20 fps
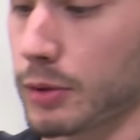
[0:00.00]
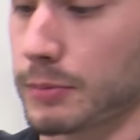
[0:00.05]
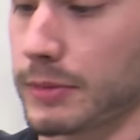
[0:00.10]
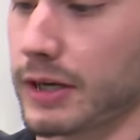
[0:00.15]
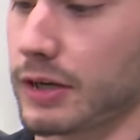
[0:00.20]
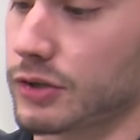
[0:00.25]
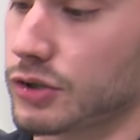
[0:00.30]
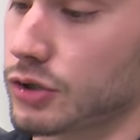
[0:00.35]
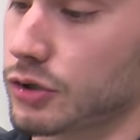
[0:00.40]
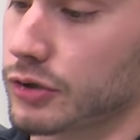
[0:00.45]
and
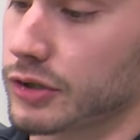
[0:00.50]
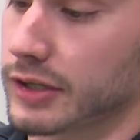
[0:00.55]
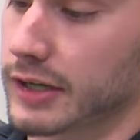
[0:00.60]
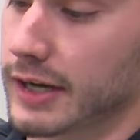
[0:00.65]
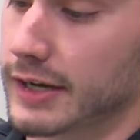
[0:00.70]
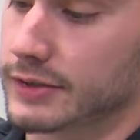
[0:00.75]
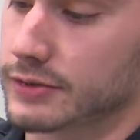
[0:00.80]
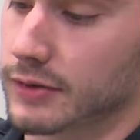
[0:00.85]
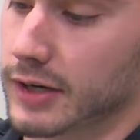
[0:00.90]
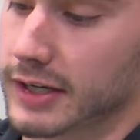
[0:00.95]
I'll show you
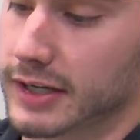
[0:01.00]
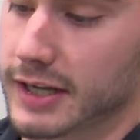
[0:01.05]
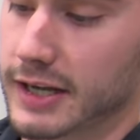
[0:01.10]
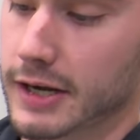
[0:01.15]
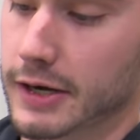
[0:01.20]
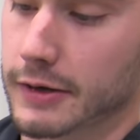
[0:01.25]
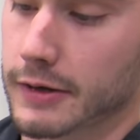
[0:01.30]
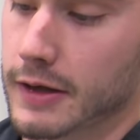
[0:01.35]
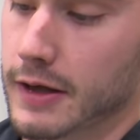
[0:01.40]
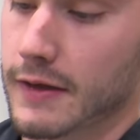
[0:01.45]
guys right
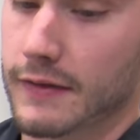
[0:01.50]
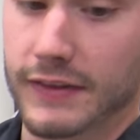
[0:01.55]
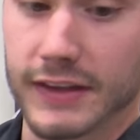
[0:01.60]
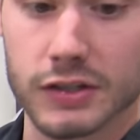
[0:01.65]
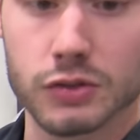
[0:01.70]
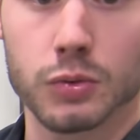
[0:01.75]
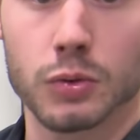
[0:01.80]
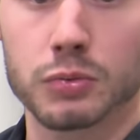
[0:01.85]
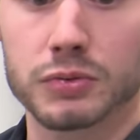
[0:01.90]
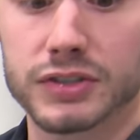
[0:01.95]
here.
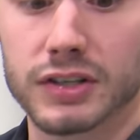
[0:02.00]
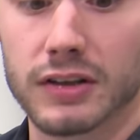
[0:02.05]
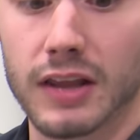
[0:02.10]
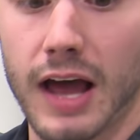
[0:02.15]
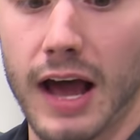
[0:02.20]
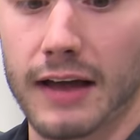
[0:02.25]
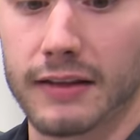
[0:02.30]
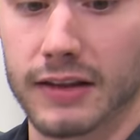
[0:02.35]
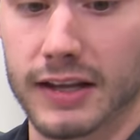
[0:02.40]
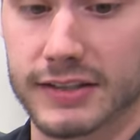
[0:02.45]
This one was a
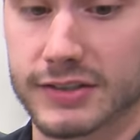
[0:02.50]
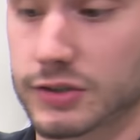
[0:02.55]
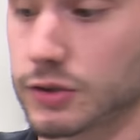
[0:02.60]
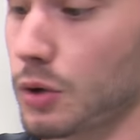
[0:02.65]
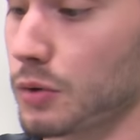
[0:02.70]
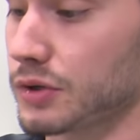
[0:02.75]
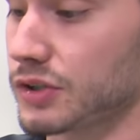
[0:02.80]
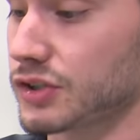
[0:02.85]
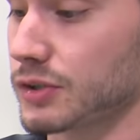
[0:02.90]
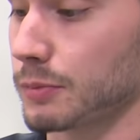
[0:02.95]
lot less
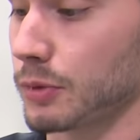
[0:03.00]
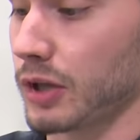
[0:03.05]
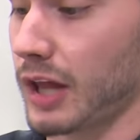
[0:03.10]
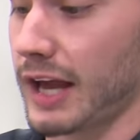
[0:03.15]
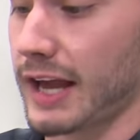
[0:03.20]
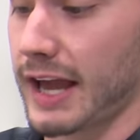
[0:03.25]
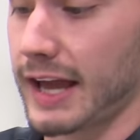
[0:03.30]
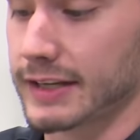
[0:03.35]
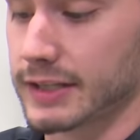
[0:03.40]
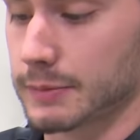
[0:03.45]
noticeable. I
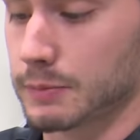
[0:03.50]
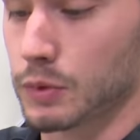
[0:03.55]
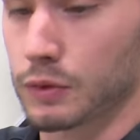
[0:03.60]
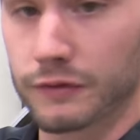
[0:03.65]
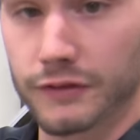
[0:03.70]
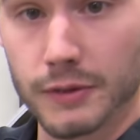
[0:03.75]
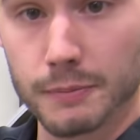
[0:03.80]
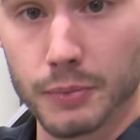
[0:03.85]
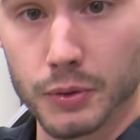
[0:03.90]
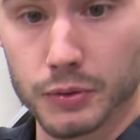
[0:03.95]
had to move
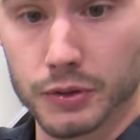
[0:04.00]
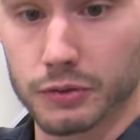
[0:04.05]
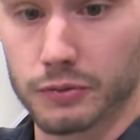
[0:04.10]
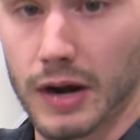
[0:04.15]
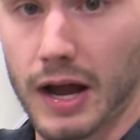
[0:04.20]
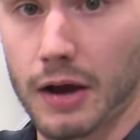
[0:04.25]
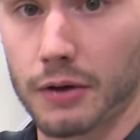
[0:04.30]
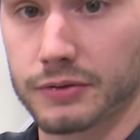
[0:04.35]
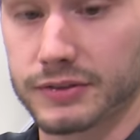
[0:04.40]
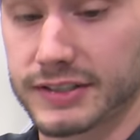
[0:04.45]
the boot
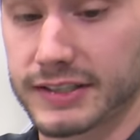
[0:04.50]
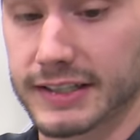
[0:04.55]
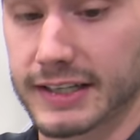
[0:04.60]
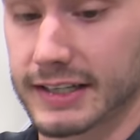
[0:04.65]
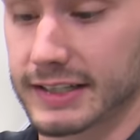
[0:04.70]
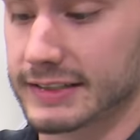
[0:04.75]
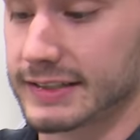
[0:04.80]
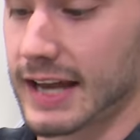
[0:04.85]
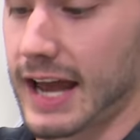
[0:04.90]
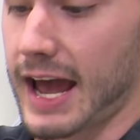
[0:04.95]
around to get
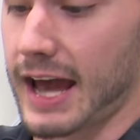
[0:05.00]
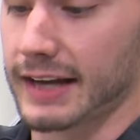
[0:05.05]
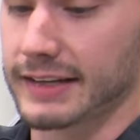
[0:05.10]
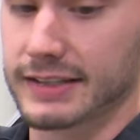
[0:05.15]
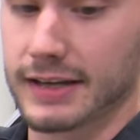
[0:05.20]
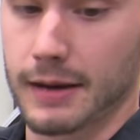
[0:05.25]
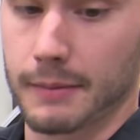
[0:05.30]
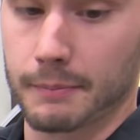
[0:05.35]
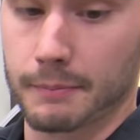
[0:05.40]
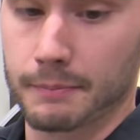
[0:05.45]
it to act
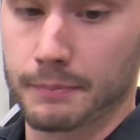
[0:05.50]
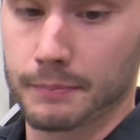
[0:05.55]
up.